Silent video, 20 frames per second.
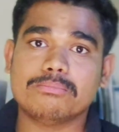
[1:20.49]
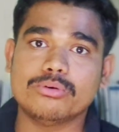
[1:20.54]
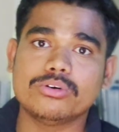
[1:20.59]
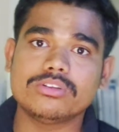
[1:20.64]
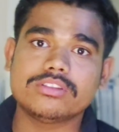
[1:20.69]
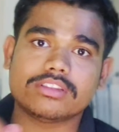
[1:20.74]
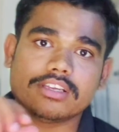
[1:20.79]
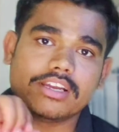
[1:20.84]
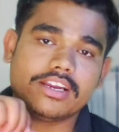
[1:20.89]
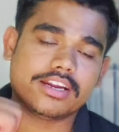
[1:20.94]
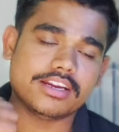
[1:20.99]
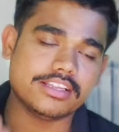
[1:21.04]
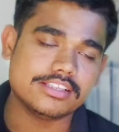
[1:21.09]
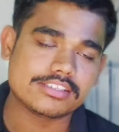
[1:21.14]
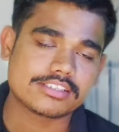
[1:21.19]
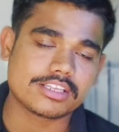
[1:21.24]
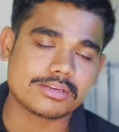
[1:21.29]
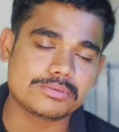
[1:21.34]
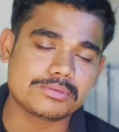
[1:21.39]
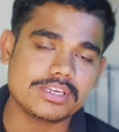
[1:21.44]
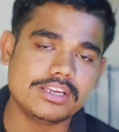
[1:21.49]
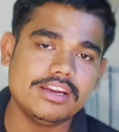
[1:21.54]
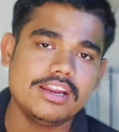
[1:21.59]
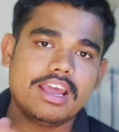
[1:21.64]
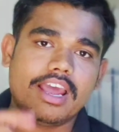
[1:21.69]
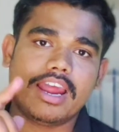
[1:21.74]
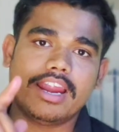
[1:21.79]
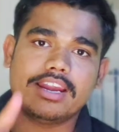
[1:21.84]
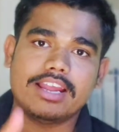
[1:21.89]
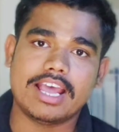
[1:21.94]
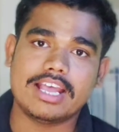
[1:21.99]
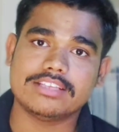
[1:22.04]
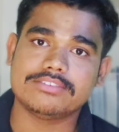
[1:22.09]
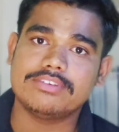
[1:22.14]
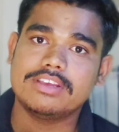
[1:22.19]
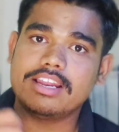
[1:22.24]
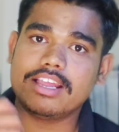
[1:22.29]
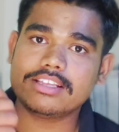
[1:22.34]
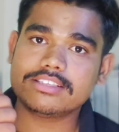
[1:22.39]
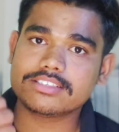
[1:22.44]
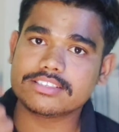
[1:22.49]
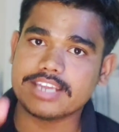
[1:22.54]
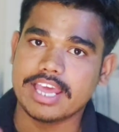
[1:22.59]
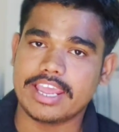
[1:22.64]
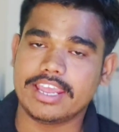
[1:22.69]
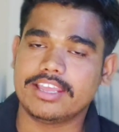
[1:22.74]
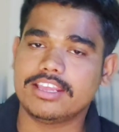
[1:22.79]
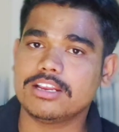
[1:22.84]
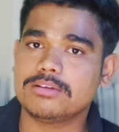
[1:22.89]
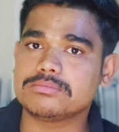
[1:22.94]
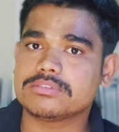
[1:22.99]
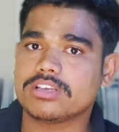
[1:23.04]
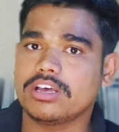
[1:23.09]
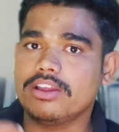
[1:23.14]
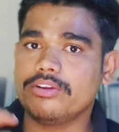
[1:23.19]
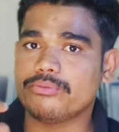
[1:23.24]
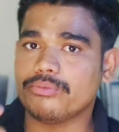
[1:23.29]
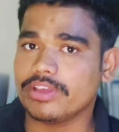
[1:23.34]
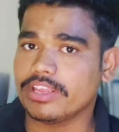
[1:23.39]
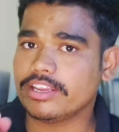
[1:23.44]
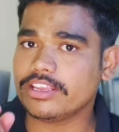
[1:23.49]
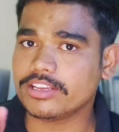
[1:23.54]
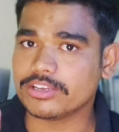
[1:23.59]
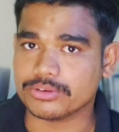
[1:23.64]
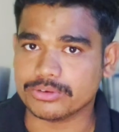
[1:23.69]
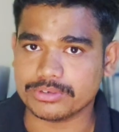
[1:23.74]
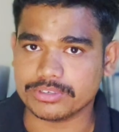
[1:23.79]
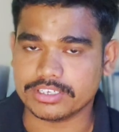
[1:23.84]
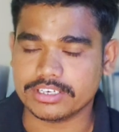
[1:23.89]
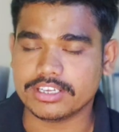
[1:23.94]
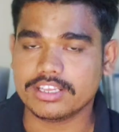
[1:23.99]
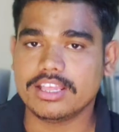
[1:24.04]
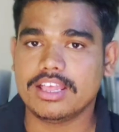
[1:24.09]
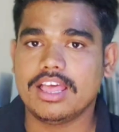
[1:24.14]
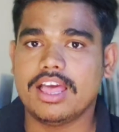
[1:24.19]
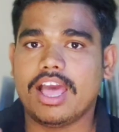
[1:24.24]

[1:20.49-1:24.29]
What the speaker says: both description and as well as diagrams are very good,